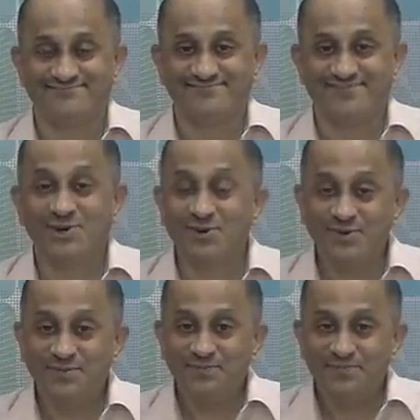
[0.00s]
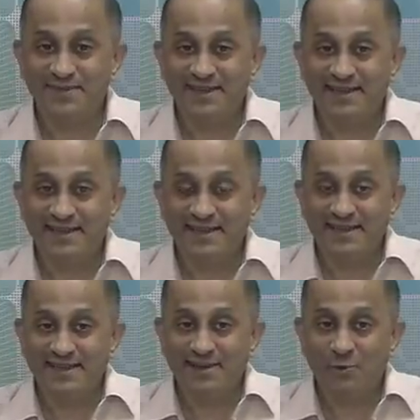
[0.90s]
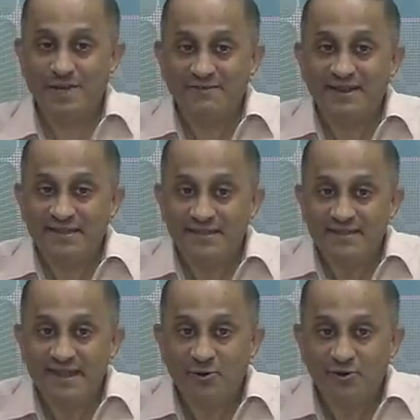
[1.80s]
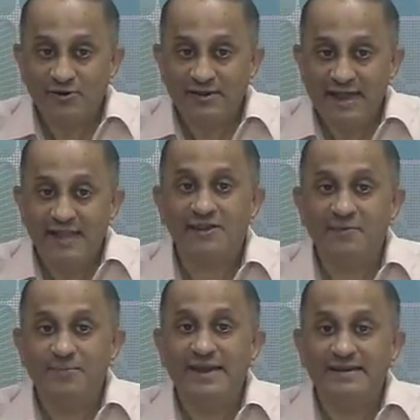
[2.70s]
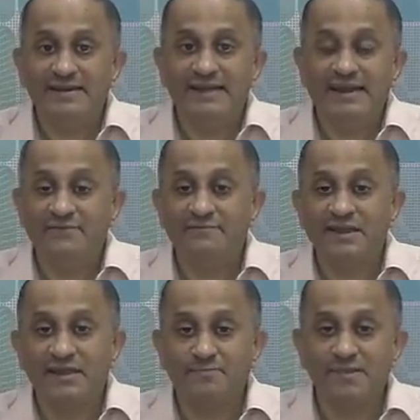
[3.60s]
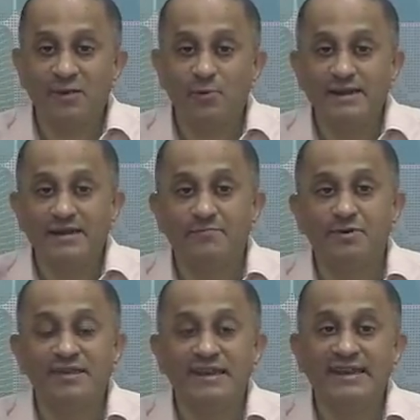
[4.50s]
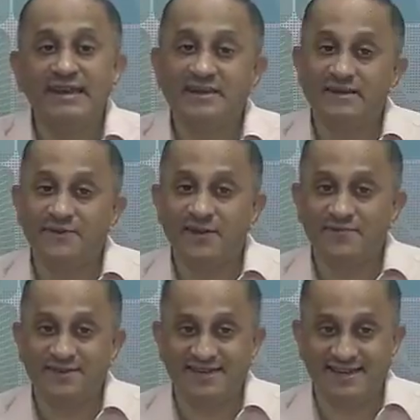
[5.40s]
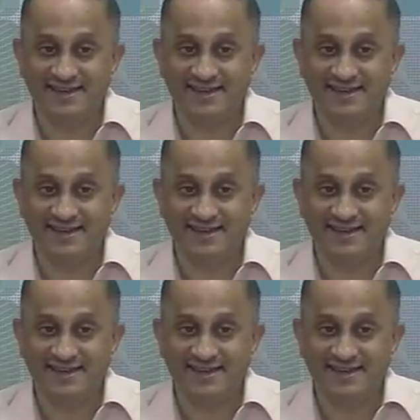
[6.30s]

So, whatever is in 0 to t is repeated in every subsequent and preceding interval of t.